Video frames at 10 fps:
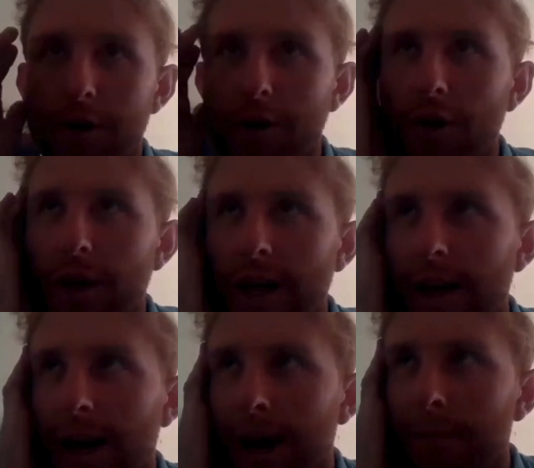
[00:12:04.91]
do you
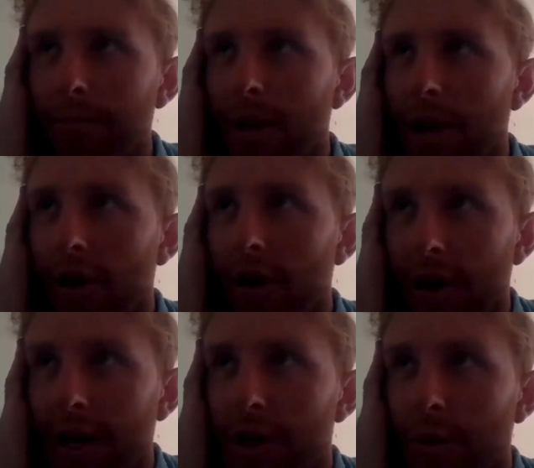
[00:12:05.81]
think
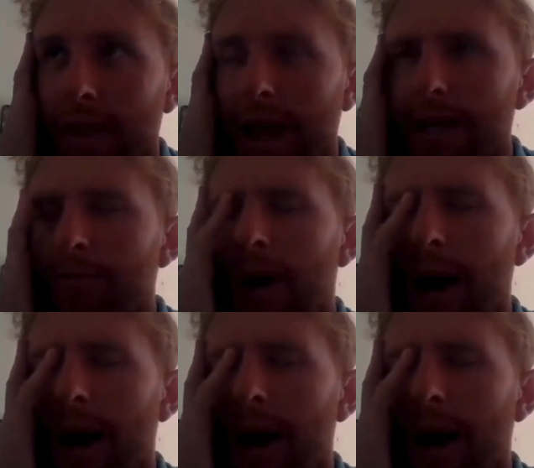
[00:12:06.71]
looking at doing that